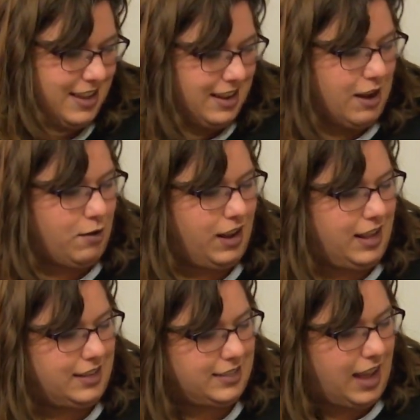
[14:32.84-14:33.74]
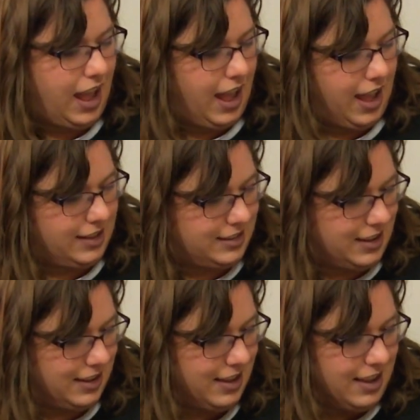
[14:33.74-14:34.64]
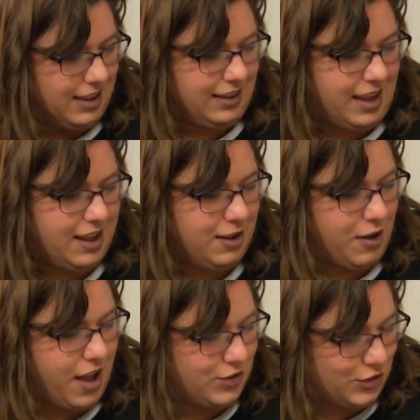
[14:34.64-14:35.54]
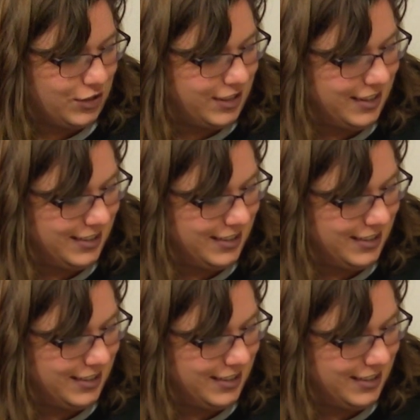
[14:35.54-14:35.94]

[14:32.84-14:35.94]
Ricky Skaggs, and Kenny Rogers.